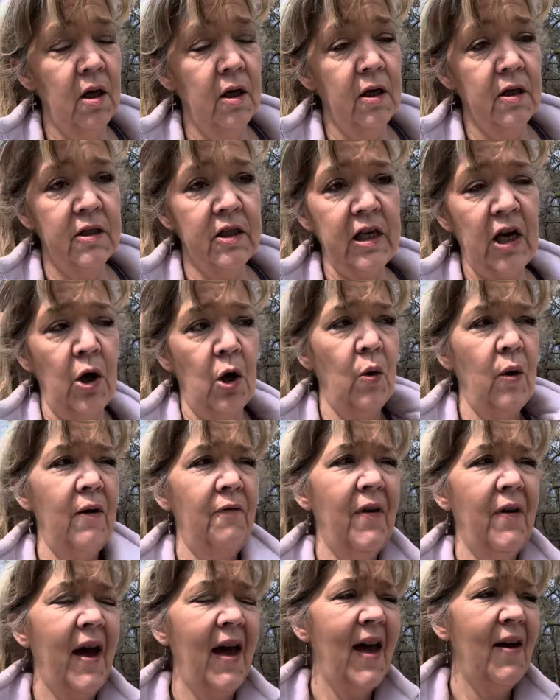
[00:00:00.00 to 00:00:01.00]
So
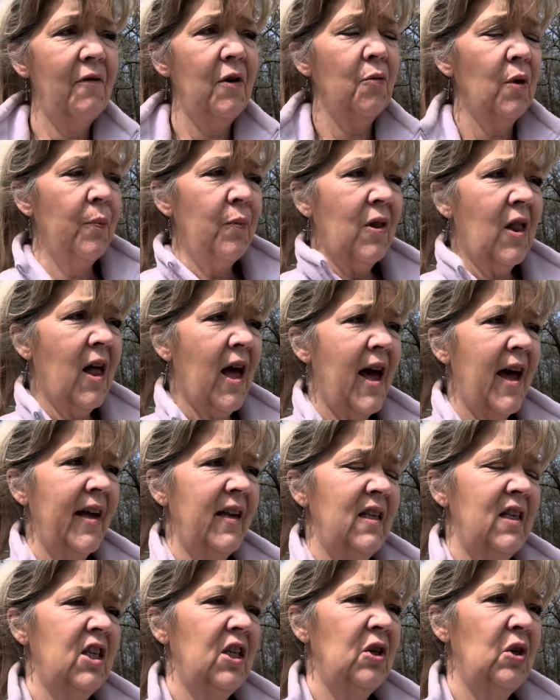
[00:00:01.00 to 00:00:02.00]
if I haven't
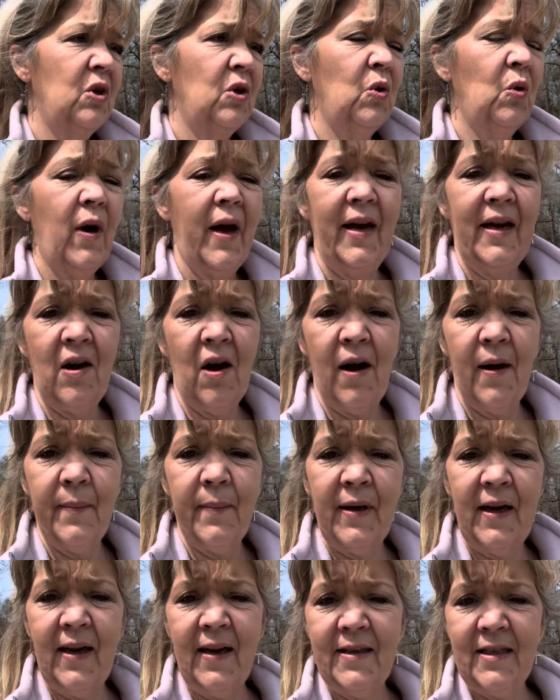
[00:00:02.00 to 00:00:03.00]
replied to a
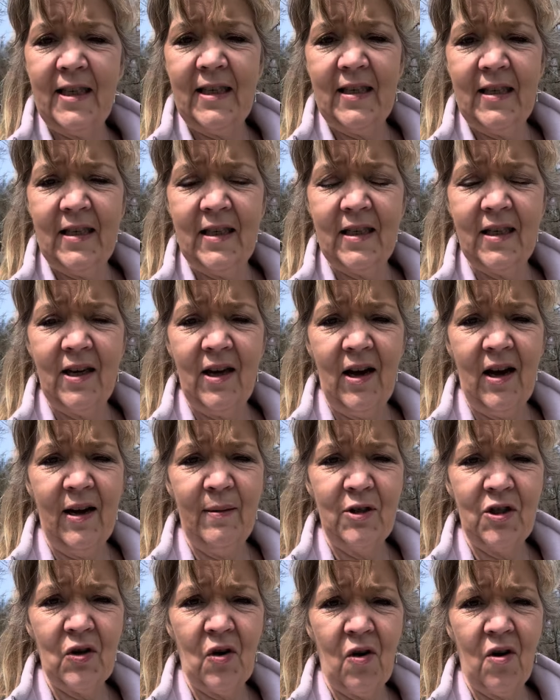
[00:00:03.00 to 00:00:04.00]
comment, I'm
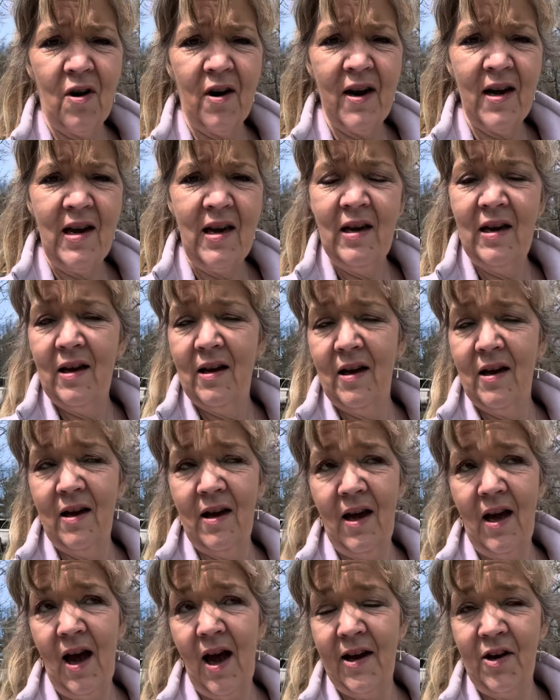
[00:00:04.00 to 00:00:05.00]
sorry.
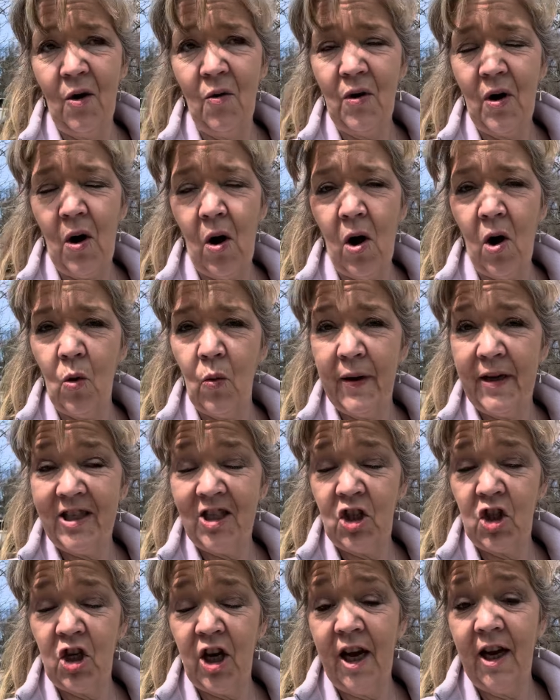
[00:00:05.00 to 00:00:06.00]
I don't always
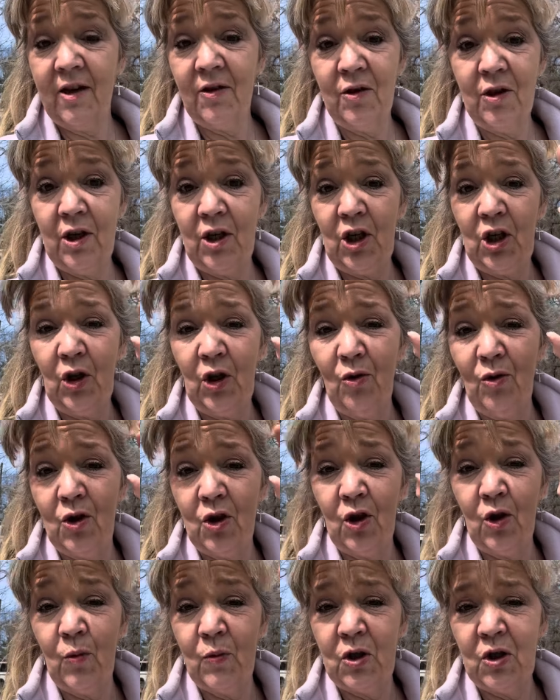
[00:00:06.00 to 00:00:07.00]
check the
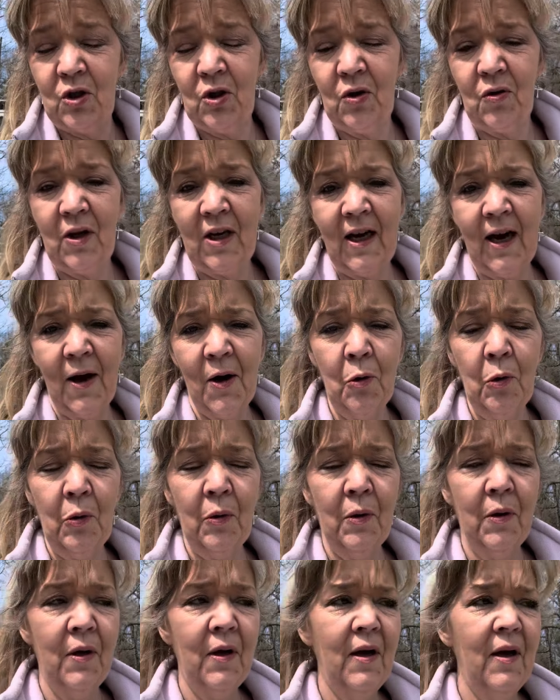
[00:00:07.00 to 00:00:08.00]
YouTube studio.
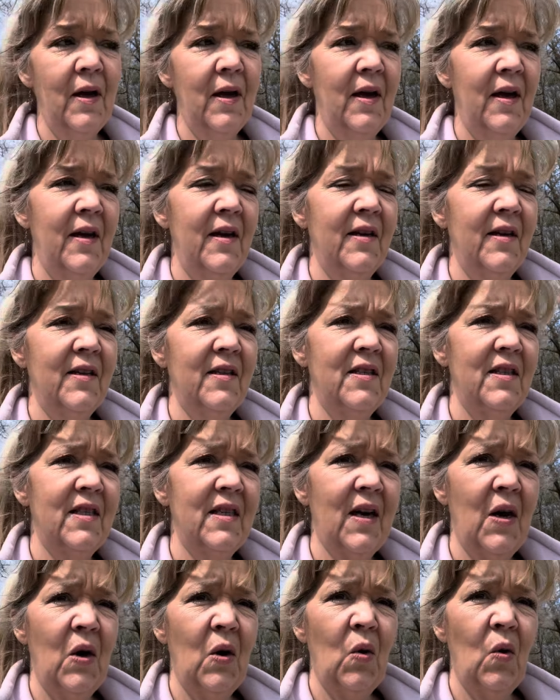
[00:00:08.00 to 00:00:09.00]

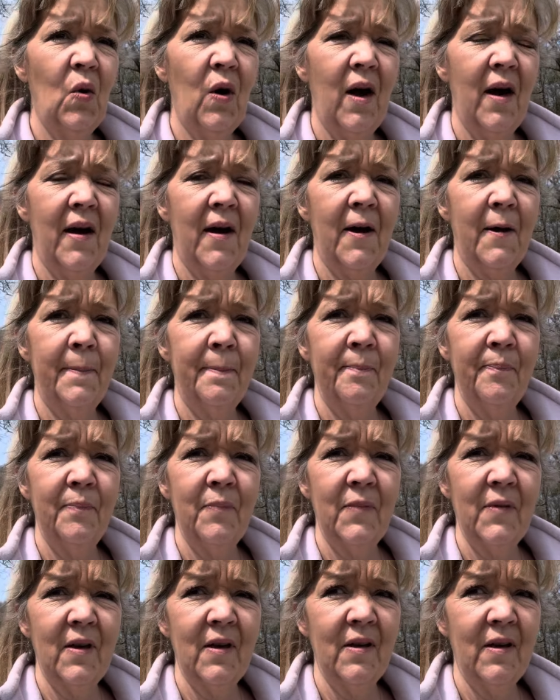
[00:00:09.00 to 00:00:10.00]
So I
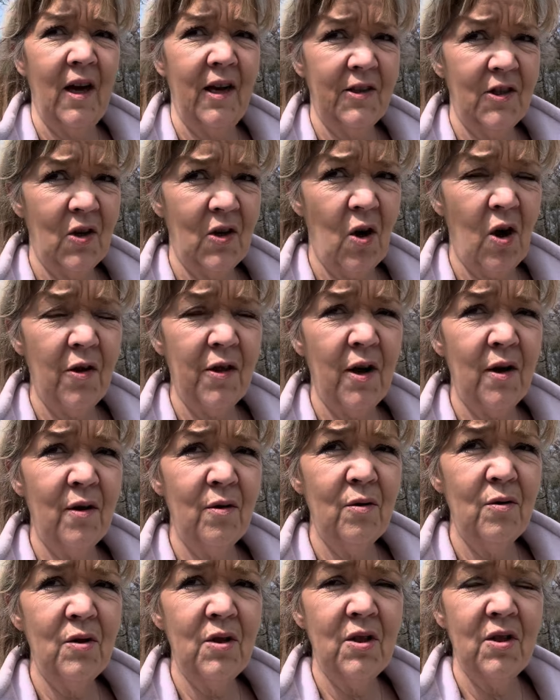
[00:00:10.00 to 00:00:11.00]
saw
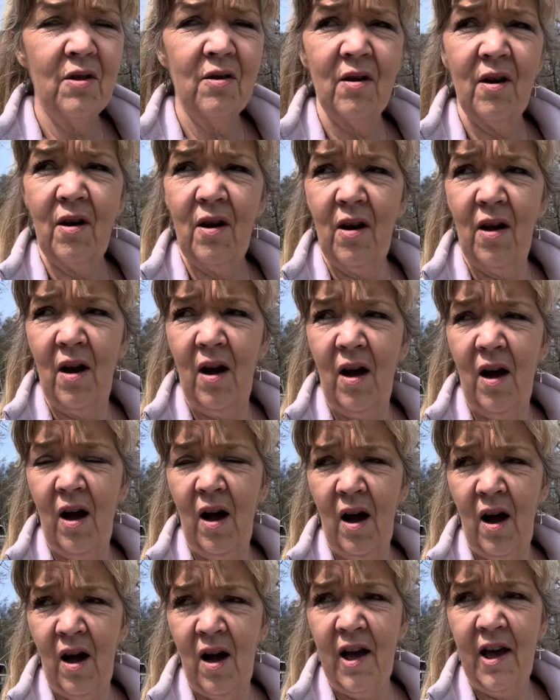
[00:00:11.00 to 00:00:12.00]
those
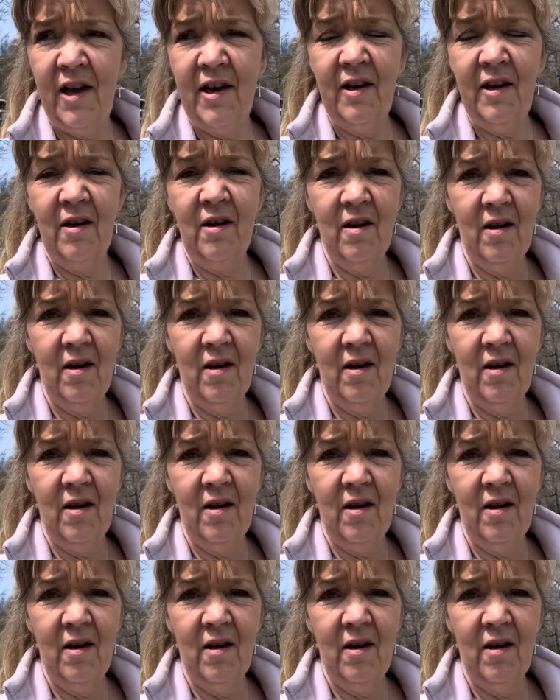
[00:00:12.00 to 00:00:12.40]
on